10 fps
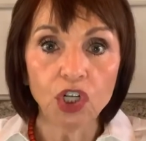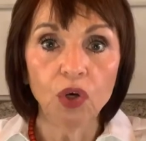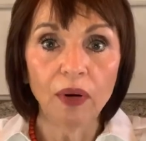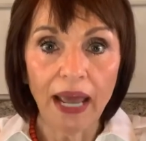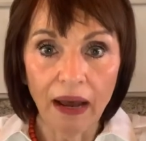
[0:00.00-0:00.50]
and
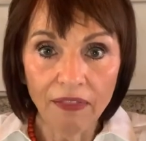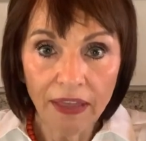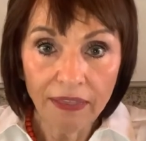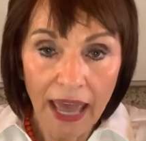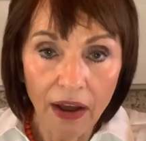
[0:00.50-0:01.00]
how
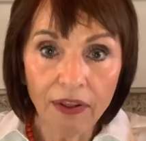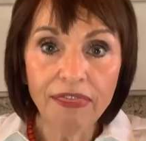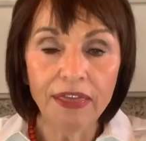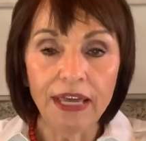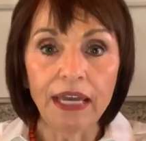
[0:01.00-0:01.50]
to
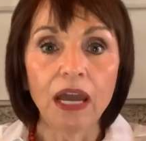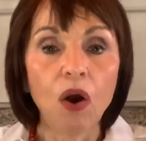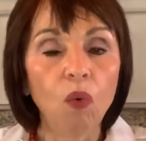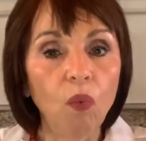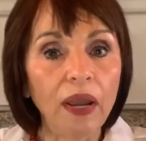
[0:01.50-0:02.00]
think,
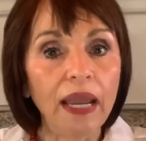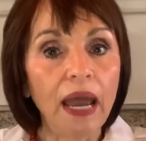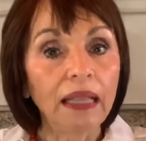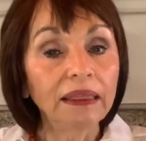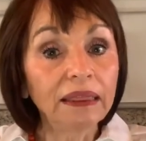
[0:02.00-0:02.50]
we
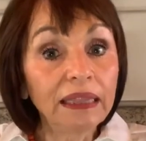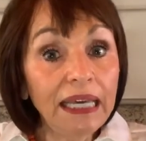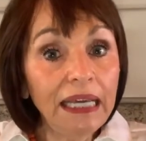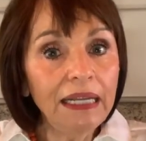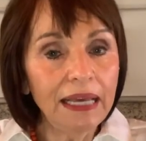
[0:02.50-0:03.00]

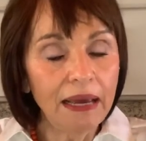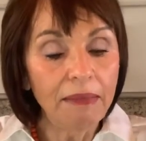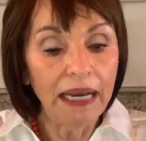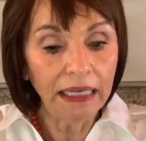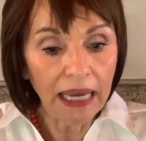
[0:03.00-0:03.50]
lead them
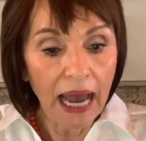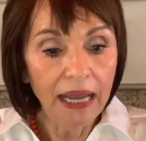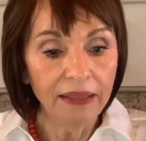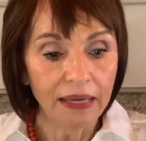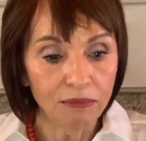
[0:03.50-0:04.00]
and guide
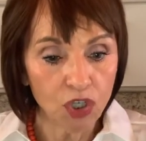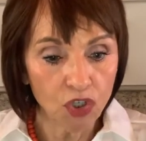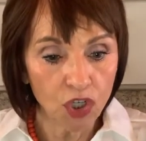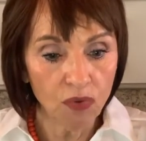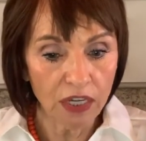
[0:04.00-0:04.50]
them to
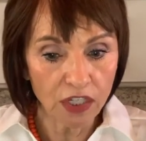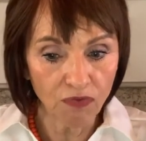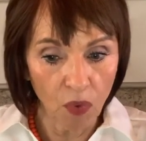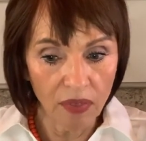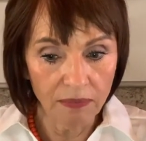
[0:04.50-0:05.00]
do this for
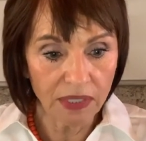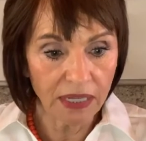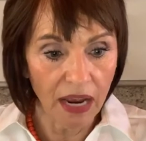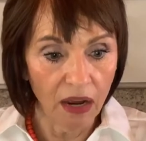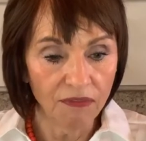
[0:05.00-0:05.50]

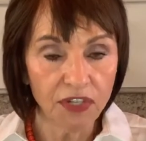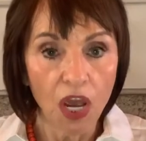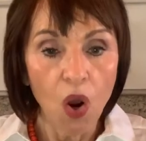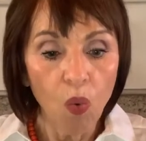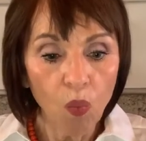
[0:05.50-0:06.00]
themselves.
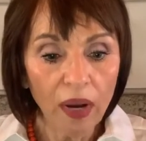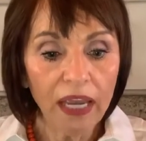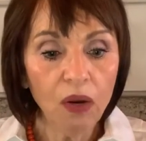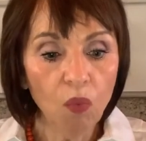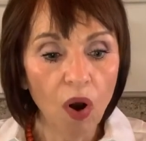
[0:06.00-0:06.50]
We
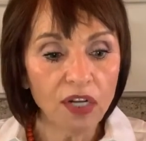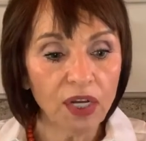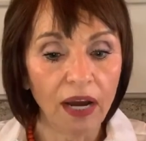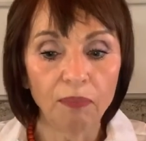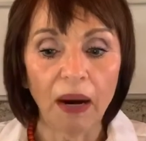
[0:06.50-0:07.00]
want to
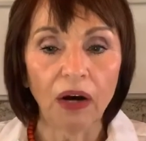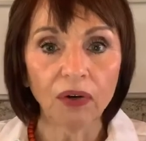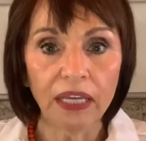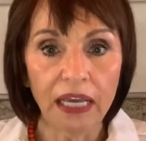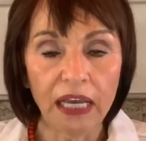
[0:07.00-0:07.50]
help our
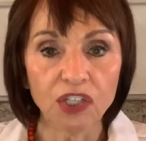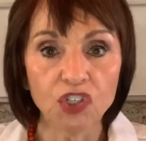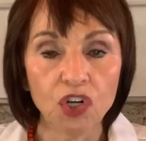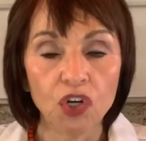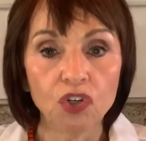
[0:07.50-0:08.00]
kids
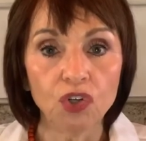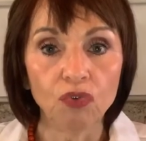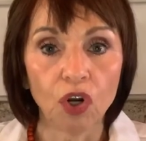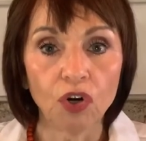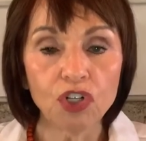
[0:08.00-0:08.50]
to
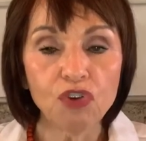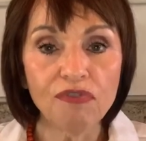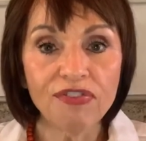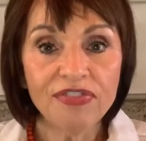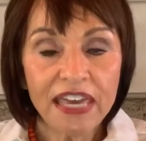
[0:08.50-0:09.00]
learn to
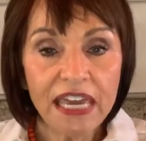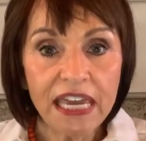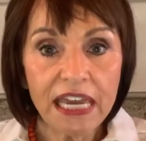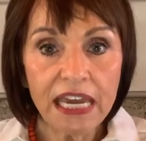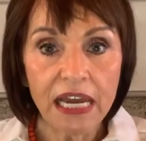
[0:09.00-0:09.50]

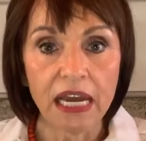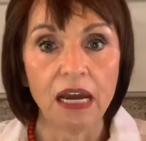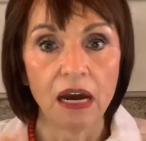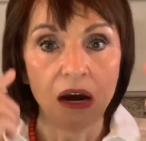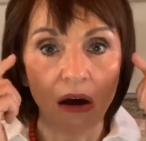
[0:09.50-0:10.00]
think
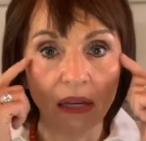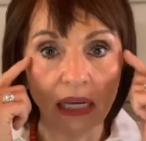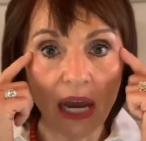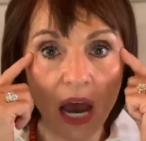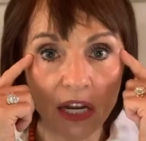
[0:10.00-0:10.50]
on the
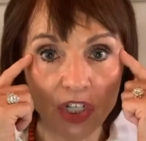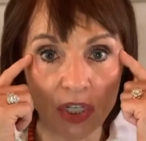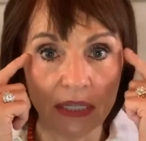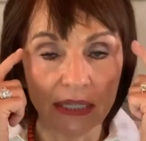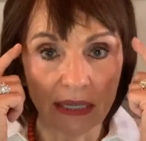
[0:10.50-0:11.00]

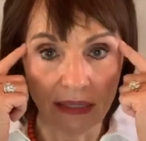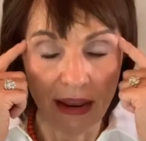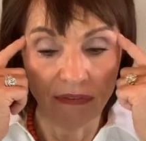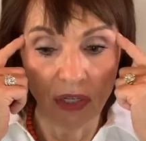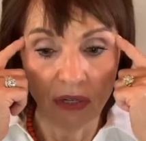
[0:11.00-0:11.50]
conscience
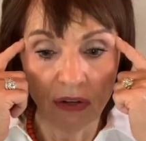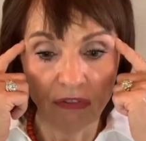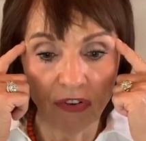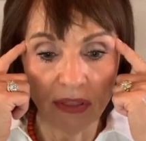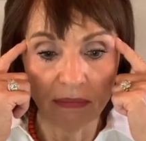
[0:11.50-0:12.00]
level for
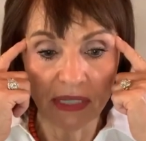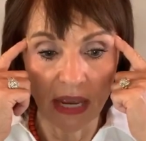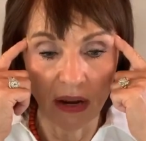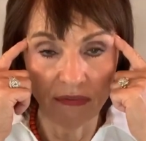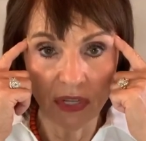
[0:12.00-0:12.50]

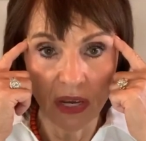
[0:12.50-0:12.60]
themselves.